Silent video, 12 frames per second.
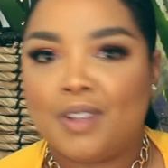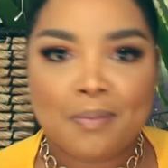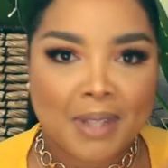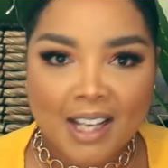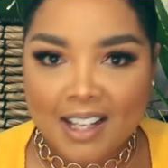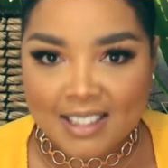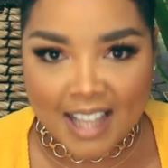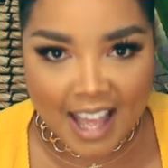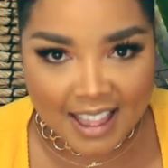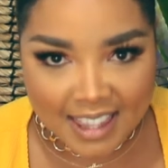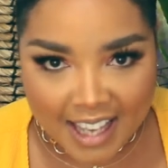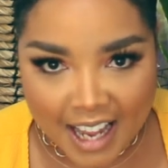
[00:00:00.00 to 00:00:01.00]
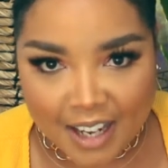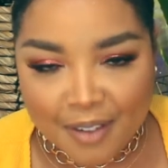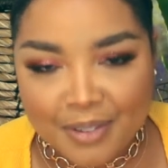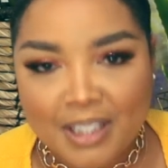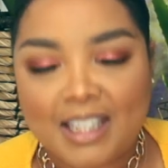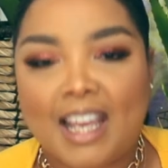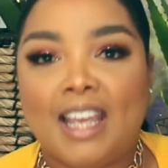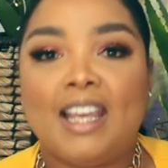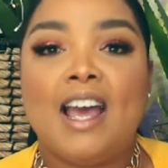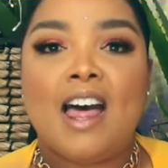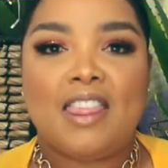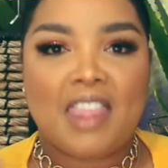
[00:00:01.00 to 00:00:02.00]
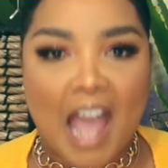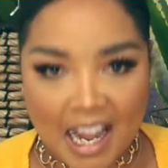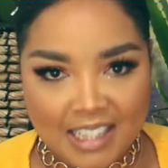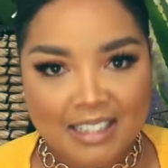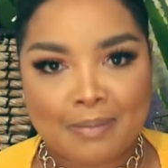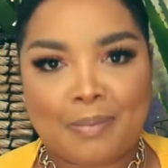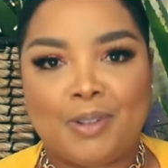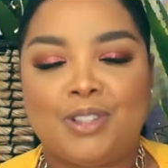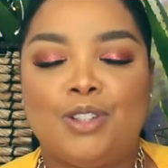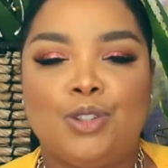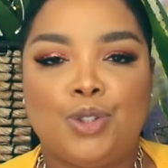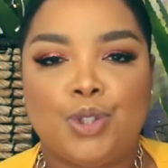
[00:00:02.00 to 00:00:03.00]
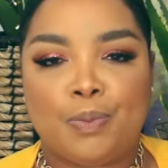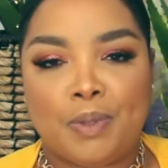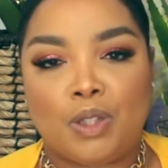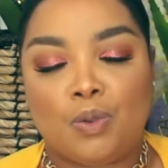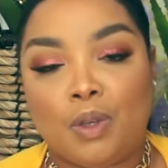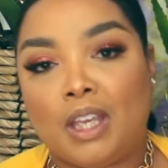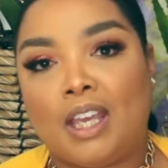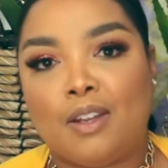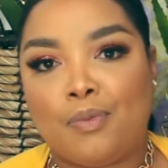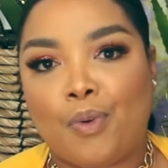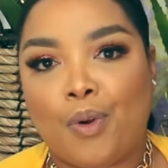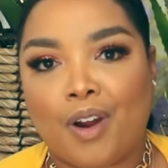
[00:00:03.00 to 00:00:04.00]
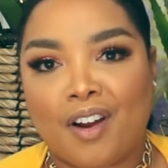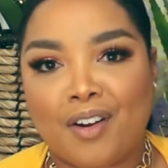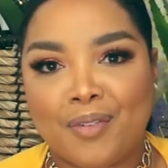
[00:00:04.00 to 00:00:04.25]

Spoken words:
Because at the end of the day, that is the person you should be doing it for.